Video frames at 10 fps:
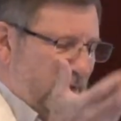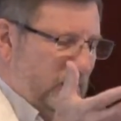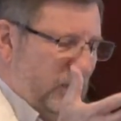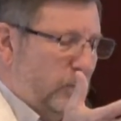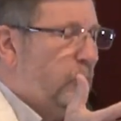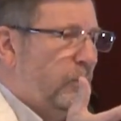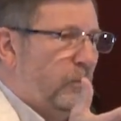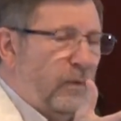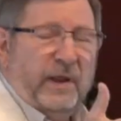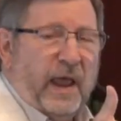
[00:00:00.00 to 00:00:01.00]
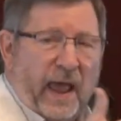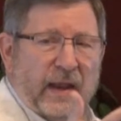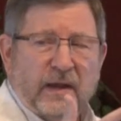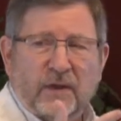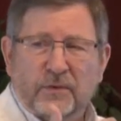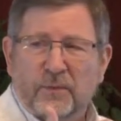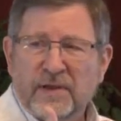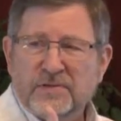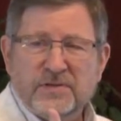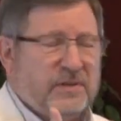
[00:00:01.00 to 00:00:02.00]
didn't win any other
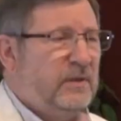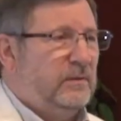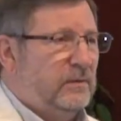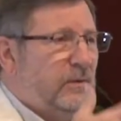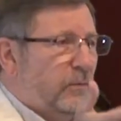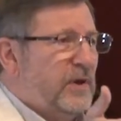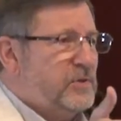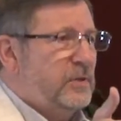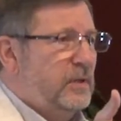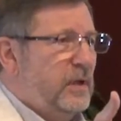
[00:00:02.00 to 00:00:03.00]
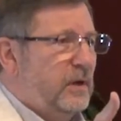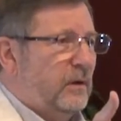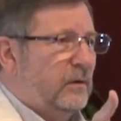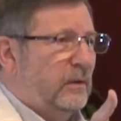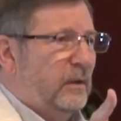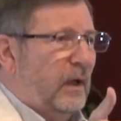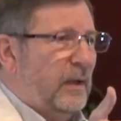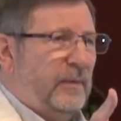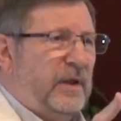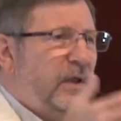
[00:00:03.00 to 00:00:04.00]
races the rest of the year.
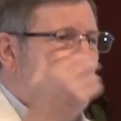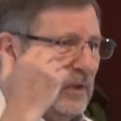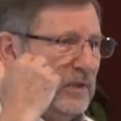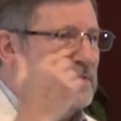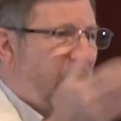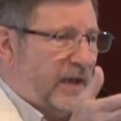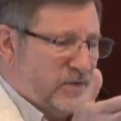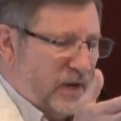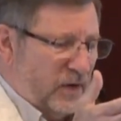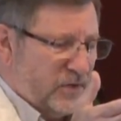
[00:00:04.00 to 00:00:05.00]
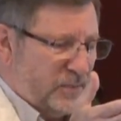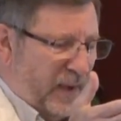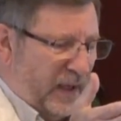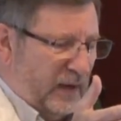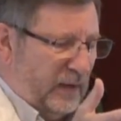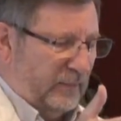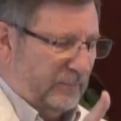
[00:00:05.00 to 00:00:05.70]
I mean, he really taxed out his body.